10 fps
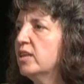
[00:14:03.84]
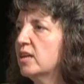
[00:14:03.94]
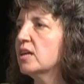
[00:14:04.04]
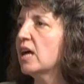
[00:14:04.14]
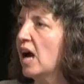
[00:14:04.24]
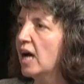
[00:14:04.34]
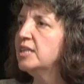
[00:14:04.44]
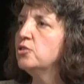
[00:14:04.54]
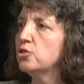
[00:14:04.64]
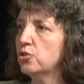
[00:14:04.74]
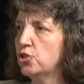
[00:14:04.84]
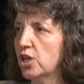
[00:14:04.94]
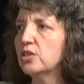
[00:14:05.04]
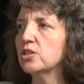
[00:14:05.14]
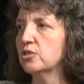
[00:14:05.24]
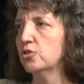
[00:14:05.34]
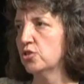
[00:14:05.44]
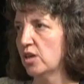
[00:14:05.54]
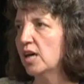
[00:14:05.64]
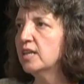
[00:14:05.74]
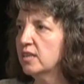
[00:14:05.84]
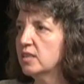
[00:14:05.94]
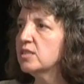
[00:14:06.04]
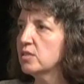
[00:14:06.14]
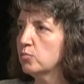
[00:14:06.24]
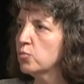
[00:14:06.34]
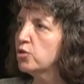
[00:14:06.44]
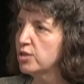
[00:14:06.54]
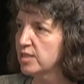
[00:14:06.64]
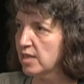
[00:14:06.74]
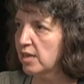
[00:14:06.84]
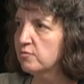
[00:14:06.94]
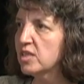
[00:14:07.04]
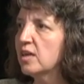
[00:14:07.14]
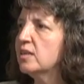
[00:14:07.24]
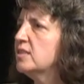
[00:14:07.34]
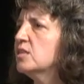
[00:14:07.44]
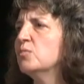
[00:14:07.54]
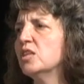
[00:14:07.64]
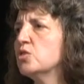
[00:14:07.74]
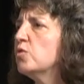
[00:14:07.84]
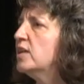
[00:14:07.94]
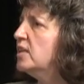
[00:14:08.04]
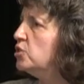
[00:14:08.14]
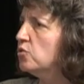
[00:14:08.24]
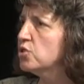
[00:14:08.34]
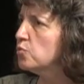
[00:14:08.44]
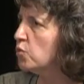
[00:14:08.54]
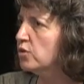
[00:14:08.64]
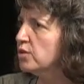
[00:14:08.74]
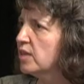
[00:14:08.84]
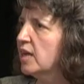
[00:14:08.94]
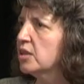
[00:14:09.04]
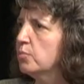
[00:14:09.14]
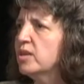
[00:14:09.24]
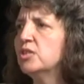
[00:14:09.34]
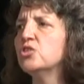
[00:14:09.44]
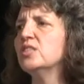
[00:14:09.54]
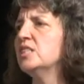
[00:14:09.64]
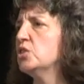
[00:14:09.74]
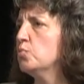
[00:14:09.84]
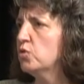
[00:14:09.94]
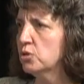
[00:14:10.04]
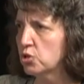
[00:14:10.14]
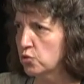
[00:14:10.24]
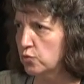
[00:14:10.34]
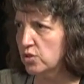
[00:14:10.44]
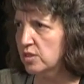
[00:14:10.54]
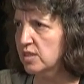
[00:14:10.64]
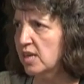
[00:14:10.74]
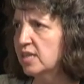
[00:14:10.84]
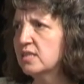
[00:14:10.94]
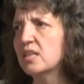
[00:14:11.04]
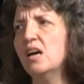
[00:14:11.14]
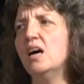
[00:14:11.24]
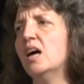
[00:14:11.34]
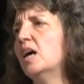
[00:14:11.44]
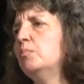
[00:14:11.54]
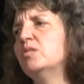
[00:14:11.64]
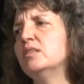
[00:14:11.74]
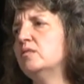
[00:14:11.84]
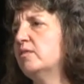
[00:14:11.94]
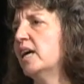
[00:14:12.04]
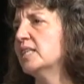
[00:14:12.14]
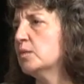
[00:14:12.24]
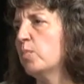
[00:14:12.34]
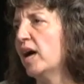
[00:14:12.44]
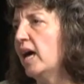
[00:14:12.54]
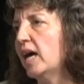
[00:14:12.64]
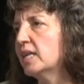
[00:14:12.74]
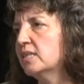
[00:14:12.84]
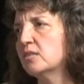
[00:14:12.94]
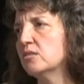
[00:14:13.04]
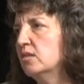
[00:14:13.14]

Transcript: that a kinder, gentler Zionism could save Zionism. That's why they don't support the occupation. They support two states. I believe that's past.